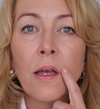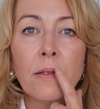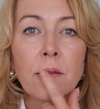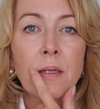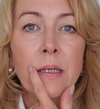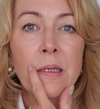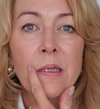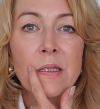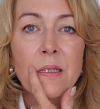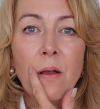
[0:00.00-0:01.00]
and
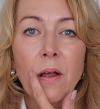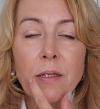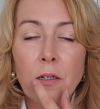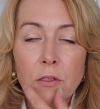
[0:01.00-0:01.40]
either side.